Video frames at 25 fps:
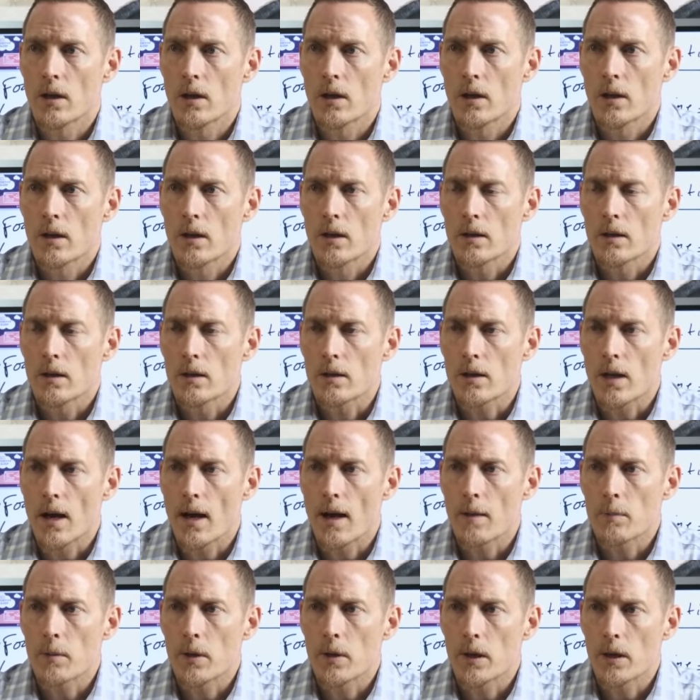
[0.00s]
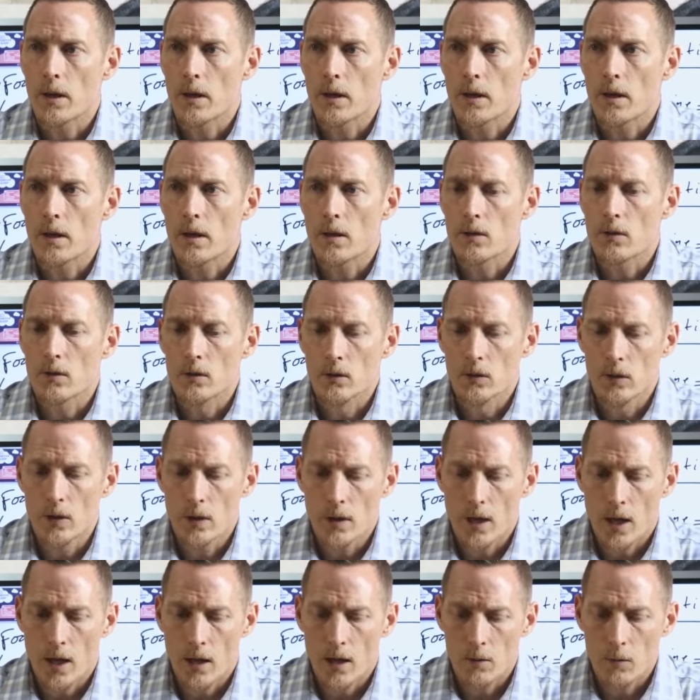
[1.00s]
that's happening is look
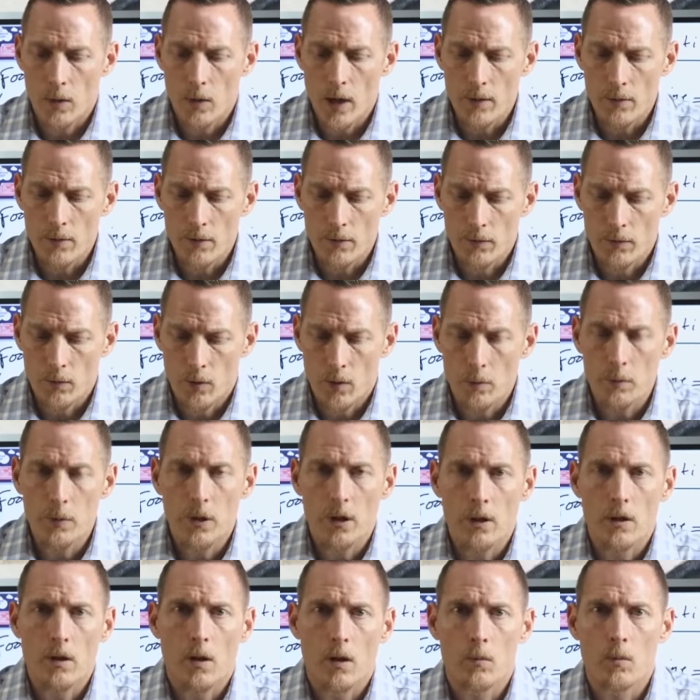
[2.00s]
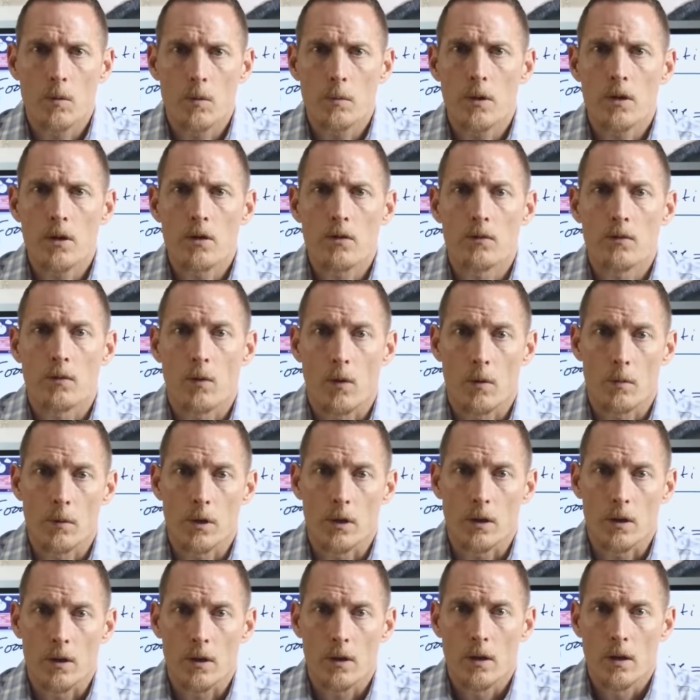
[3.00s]
at, we have a formula called Women's
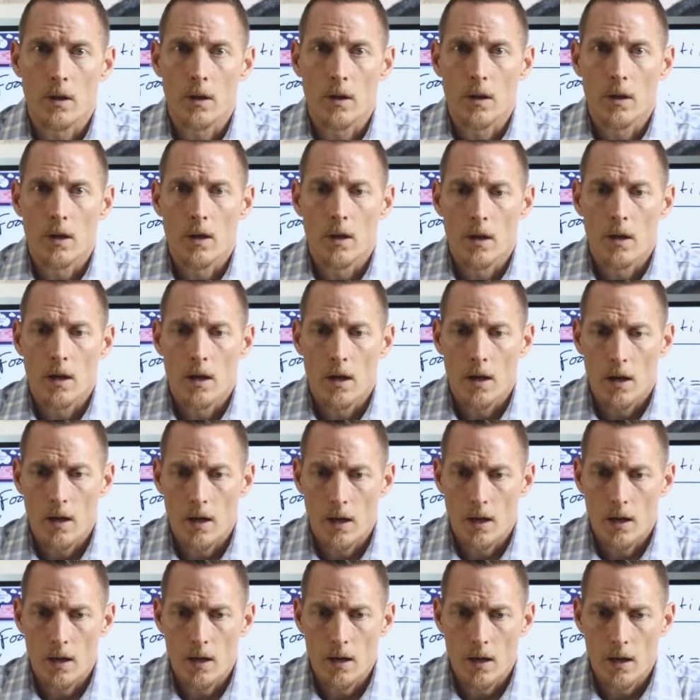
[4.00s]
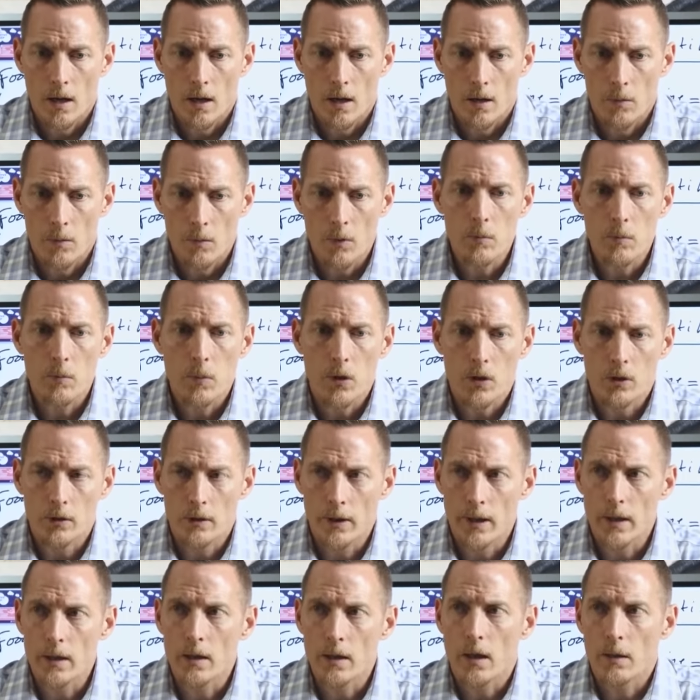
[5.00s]
Formula. And uh, we can put a
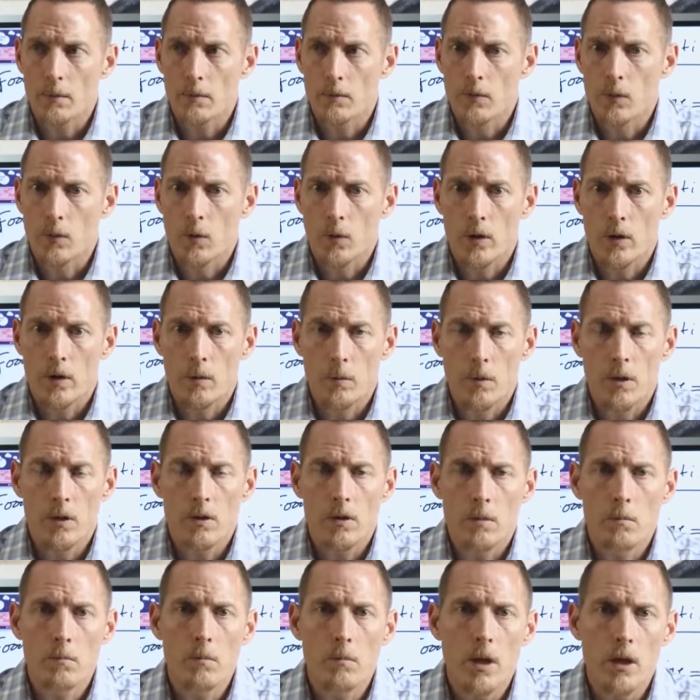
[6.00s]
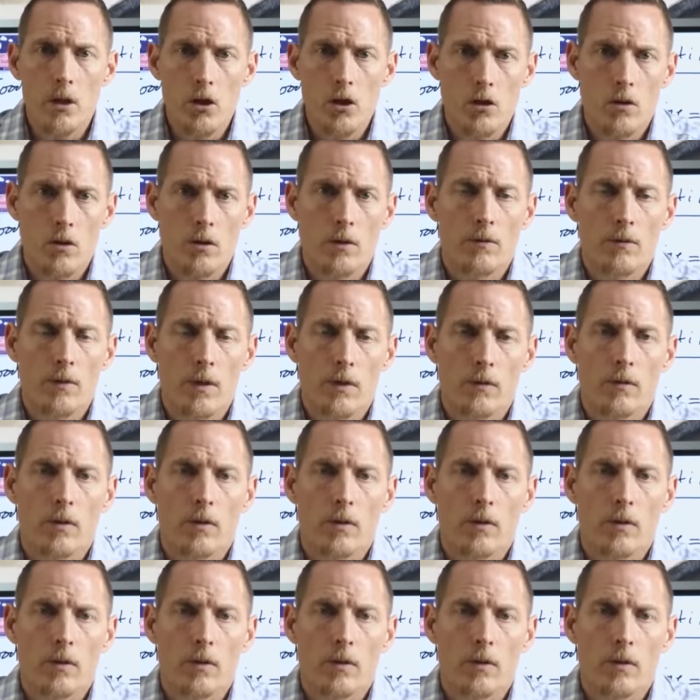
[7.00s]
link up for you, but it's a mixture of different